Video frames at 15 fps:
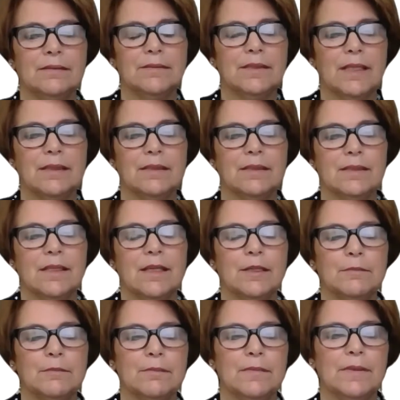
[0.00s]
Take the
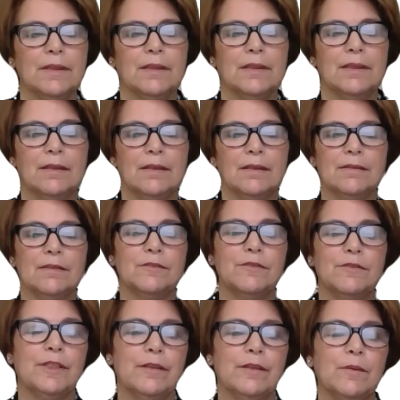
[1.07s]
time to
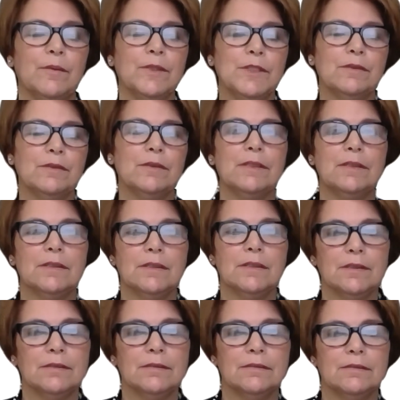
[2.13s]
figure out what you need to
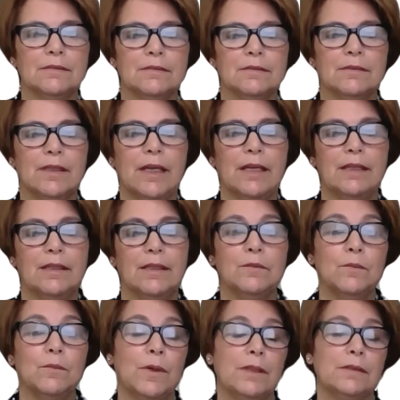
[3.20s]
learn, and
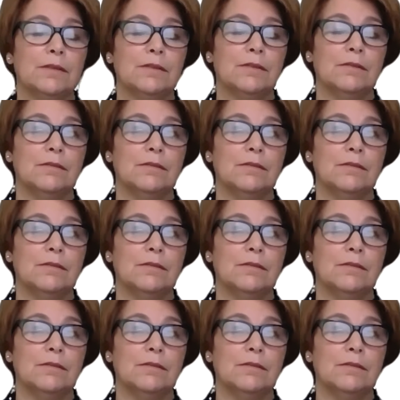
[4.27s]
then what